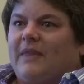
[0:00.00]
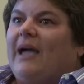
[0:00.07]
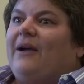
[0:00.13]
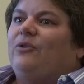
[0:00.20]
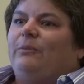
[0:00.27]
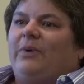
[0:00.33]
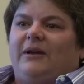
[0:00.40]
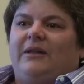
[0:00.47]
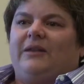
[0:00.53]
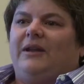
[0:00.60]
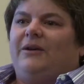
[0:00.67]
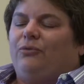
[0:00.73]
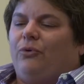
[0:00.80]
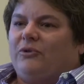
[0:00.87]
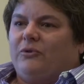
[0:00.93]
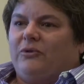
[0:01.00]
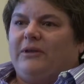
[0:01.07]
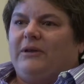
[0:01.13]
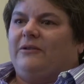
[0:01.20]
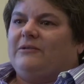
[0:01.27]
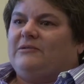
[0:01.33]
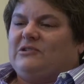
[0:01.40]
Everybody that I've worked with
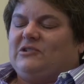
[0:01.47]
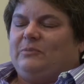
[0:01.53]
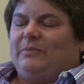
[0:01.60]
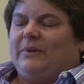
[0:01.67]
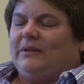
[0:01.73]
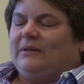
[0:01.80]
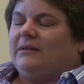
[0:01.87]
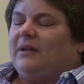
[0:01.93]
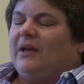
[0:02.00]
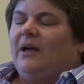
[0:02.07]
here has just been